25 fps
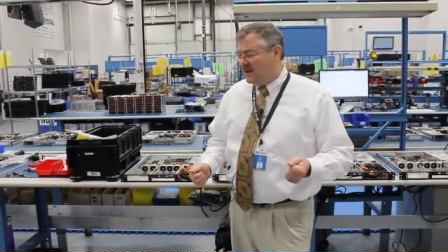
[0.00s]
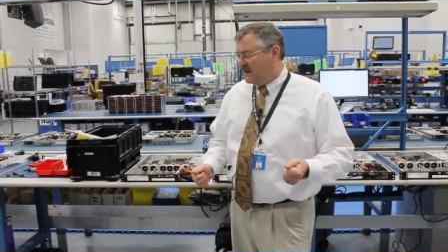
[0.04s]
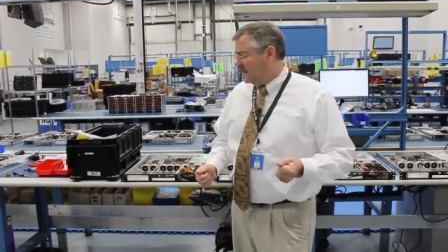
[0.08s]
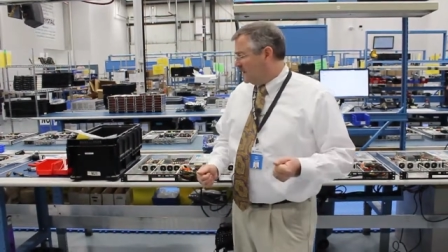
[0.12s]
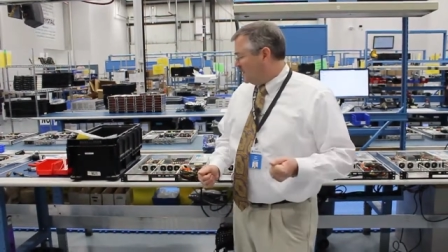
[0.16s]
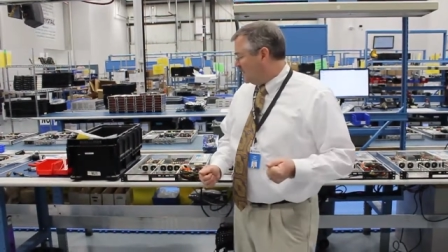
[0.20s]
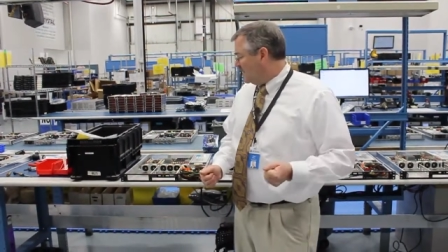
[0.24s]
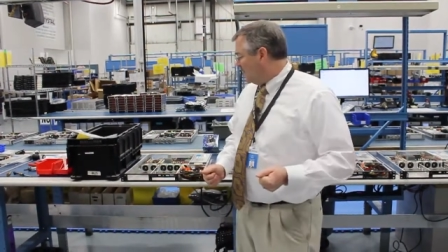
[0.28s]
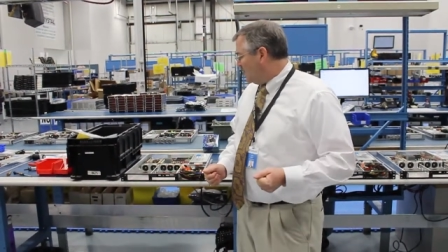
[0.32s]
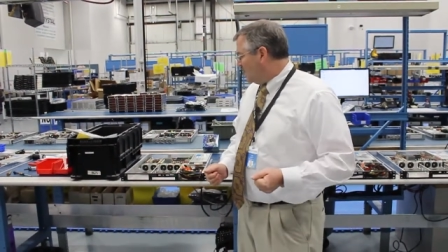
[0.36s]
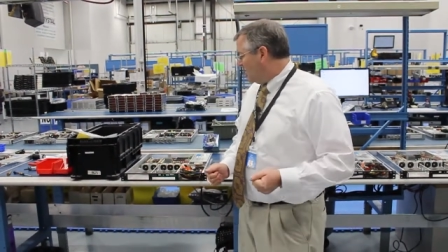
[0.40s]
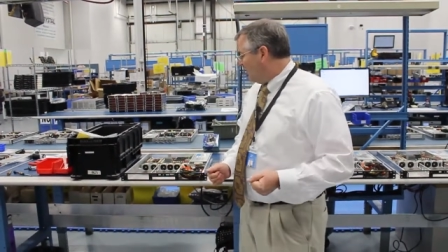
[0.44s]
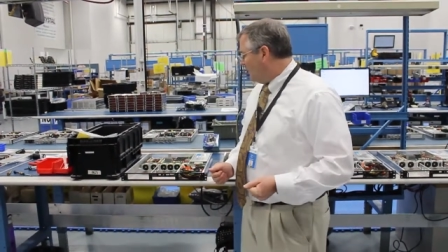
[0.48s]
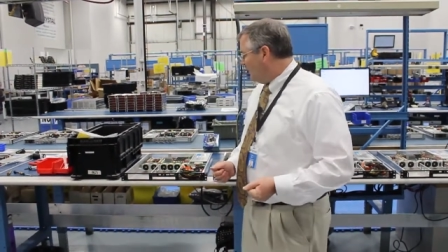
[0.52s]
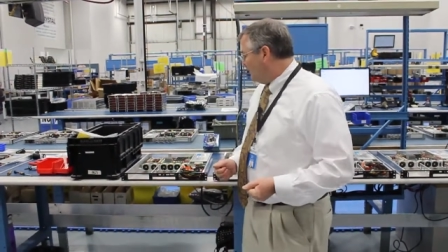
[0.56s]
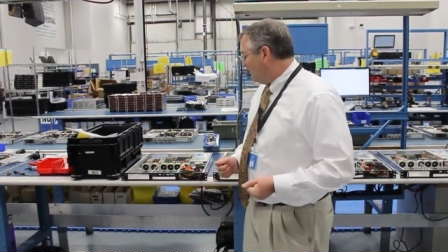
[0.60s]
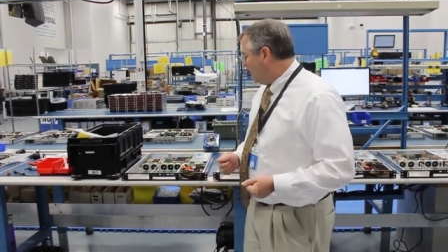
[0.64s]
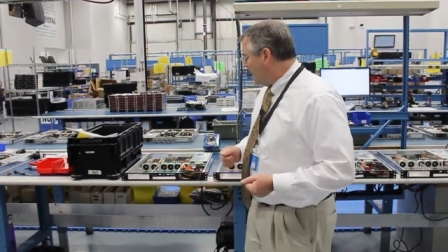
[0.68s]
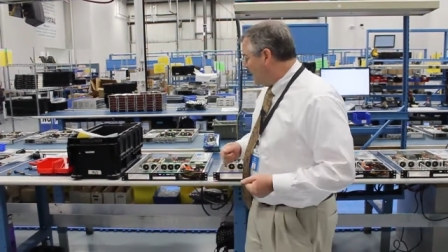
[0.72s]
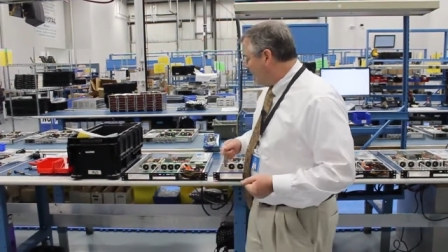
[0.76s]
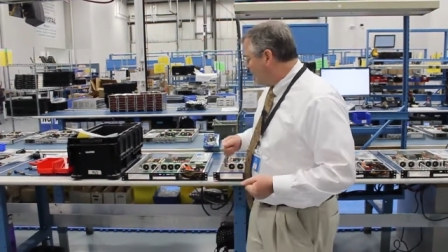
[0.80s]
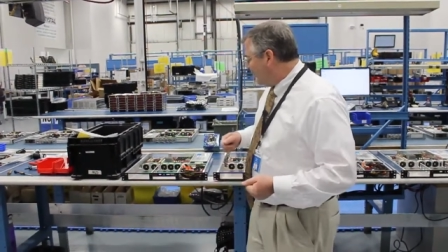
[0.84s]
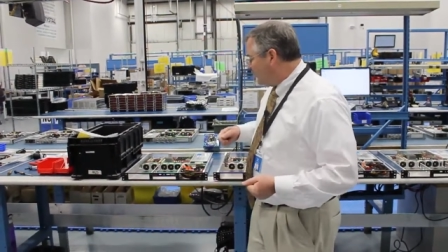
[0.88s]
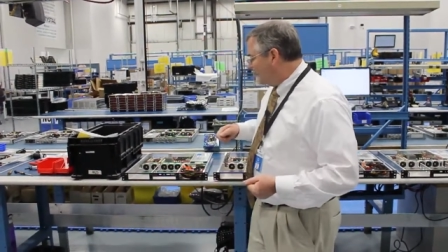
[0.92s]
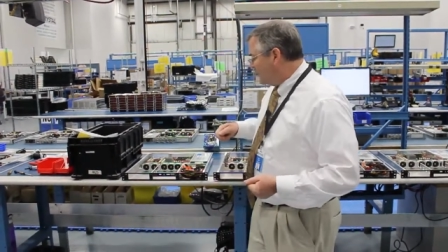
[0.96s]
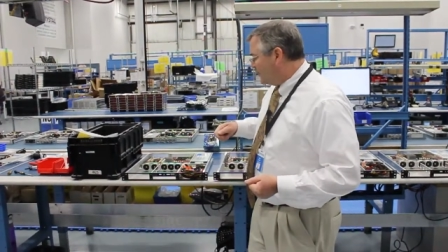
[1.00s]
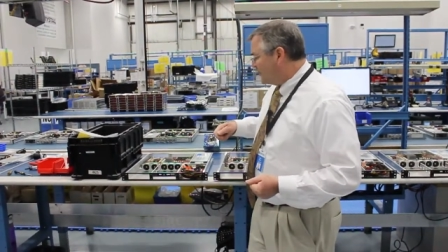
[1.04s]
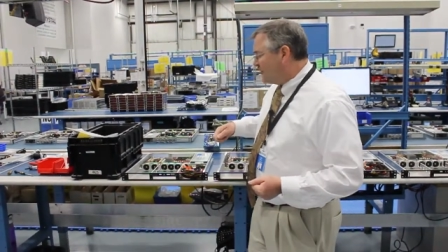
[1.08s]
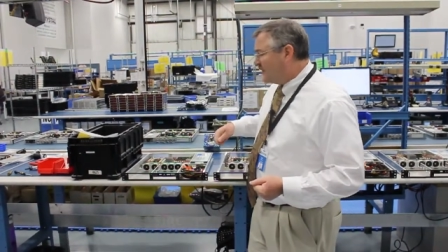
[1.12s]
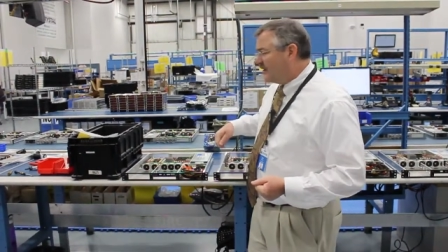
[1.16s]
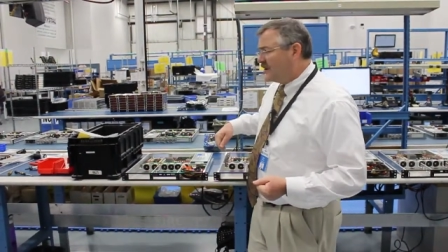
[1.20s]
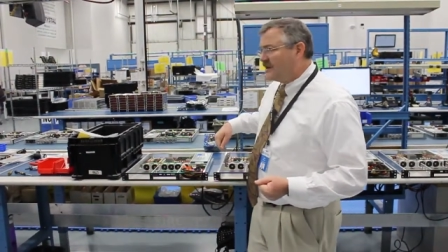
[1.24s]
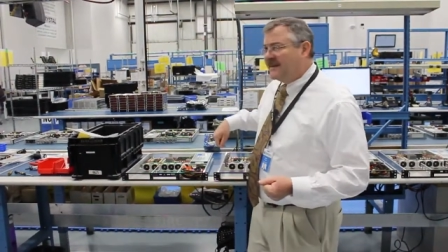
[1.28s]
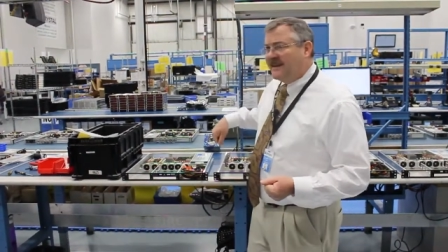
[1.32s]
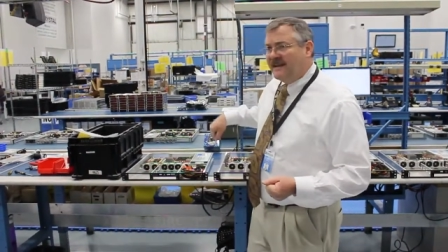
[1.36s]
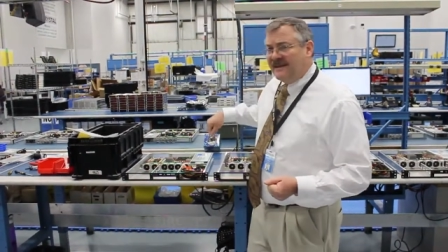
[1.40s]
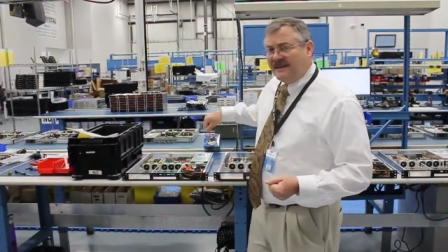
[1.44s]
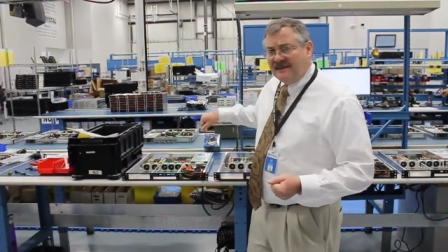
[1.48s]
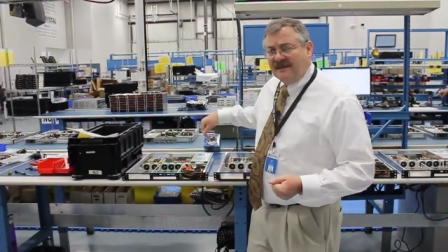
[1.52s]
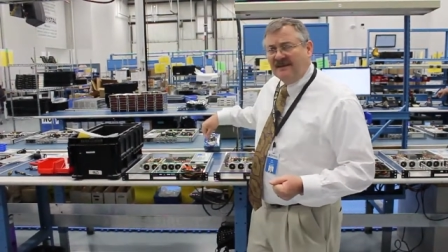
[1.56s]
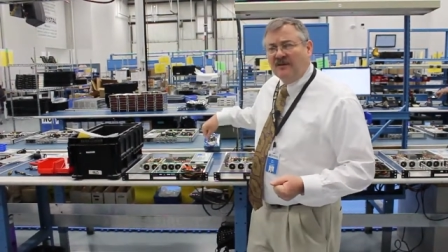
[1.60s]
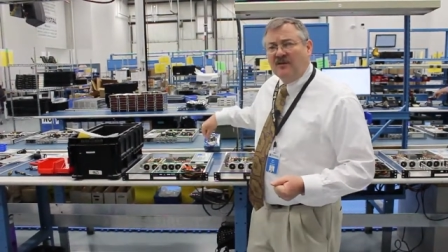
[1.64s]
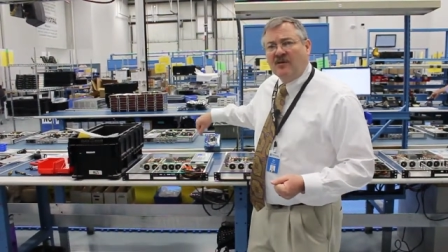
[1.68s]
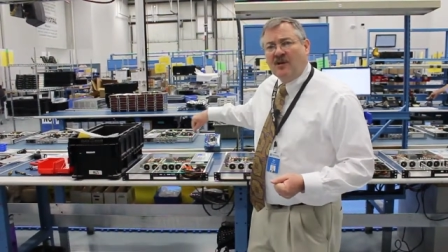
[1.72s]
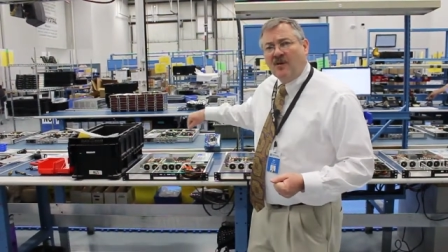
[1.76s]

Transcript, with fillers: um, by constructing these little